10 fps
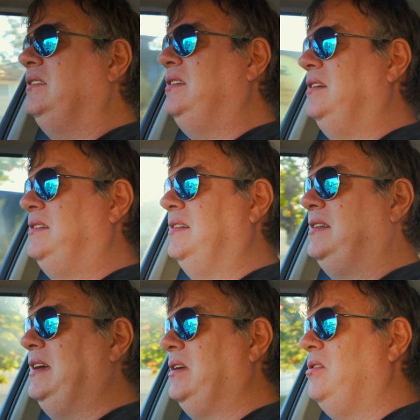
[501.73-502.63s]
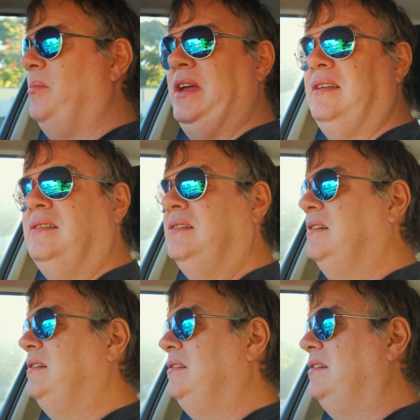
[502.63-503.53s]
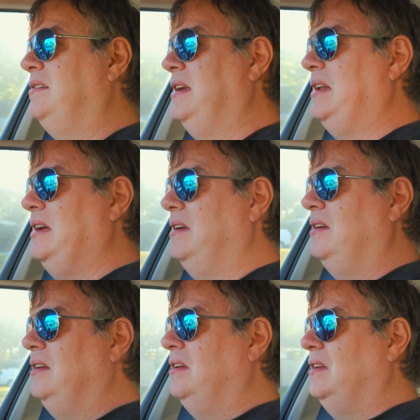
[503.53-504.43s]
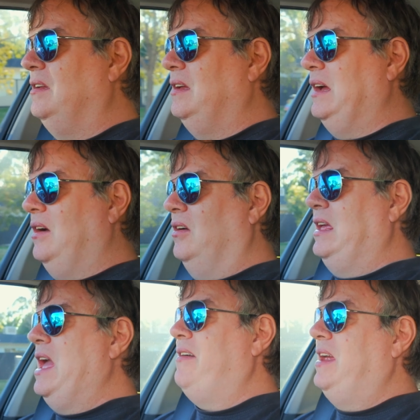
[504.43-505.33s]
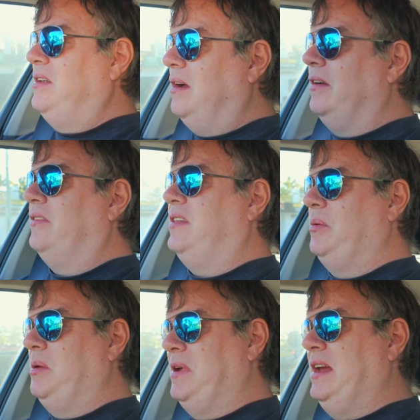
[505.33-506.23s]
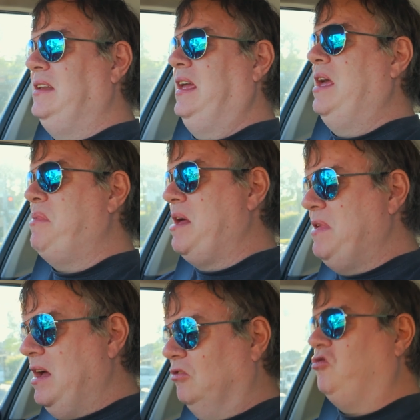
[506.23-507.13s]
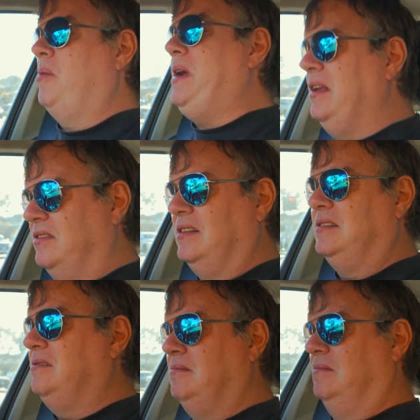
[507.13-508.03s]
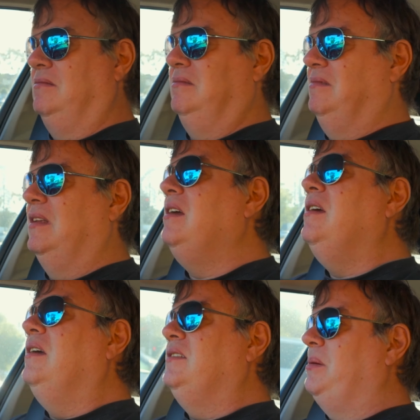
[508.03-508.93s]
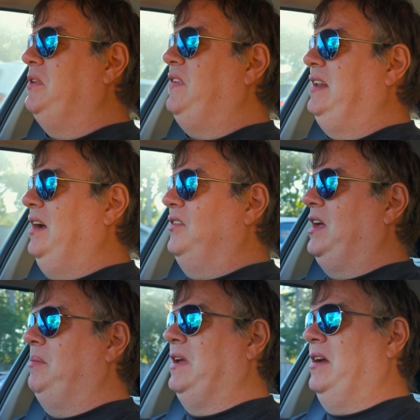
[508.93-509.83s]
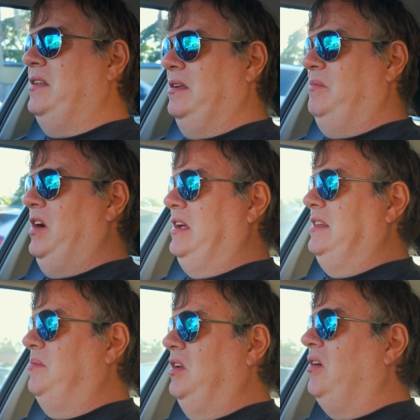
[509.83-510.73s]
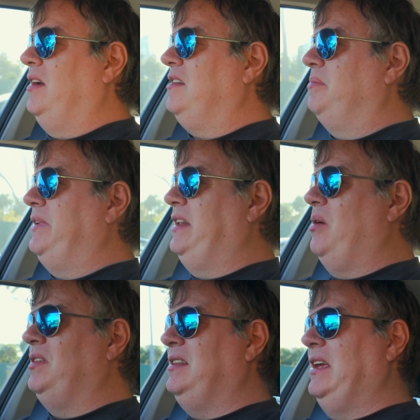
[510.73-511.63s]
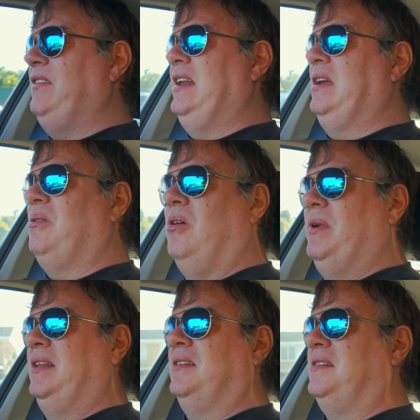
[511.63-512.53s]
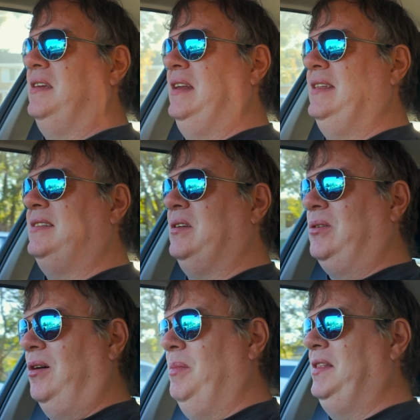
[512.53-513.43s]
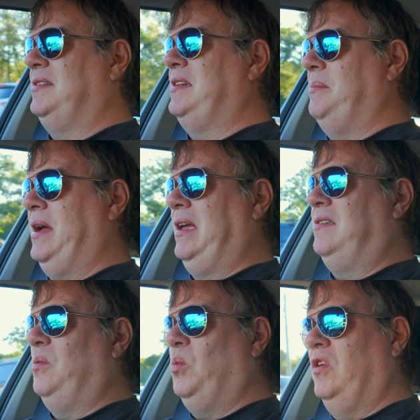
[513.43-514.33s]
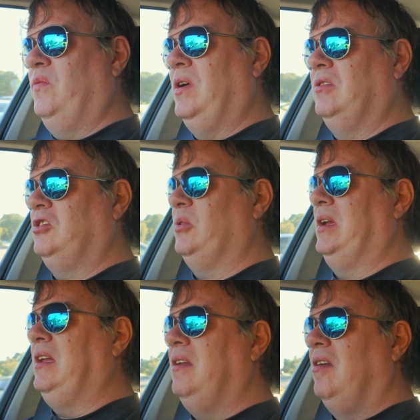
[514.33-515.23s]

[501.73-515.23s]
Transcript: to just get a comment, just get a oh yeah, Ian, I see what you mean, yeah, blah, blah, I'll try my, it's just, some of the videos I upload, it might get some likes, but no one's leaving any comments, and it's the comments that makes it worthwhile doing.